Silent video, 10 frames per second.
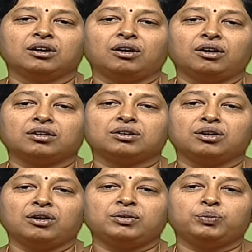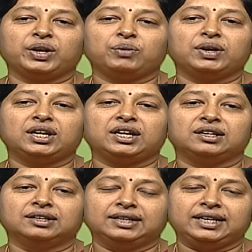or not very well in
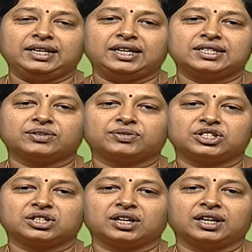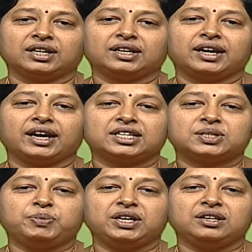early days of the child,
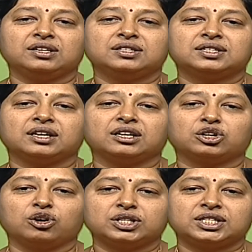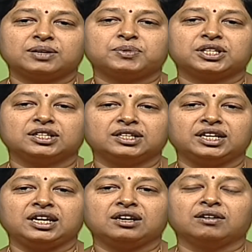experience and concept
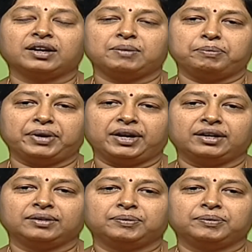learning are impaired.